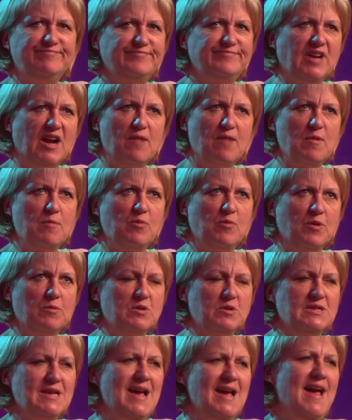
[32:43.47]
I can't remember what it
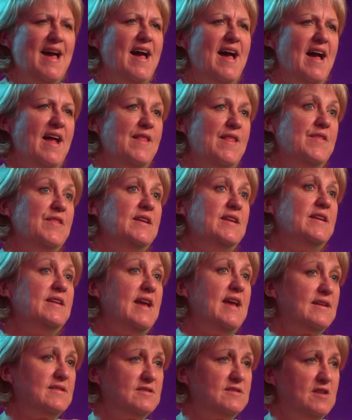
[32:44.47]
was. And then the
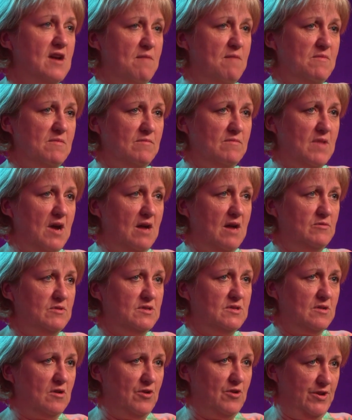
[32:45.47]
next time I
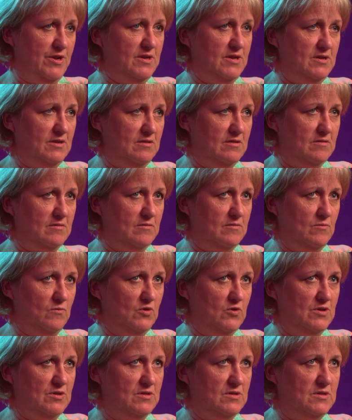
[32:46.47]
was on it
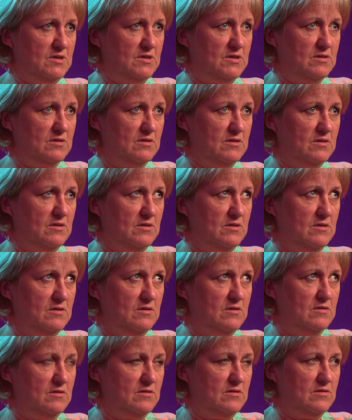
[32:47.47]
was
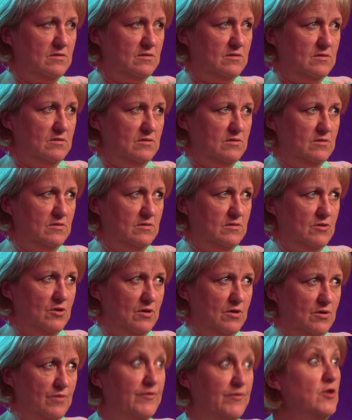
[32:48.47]

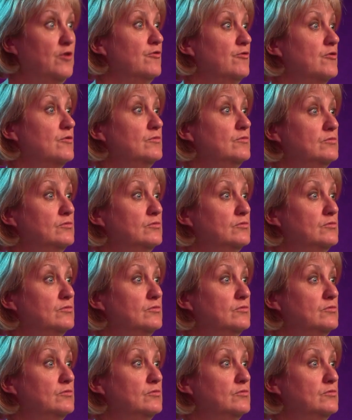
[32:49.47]
her funeral.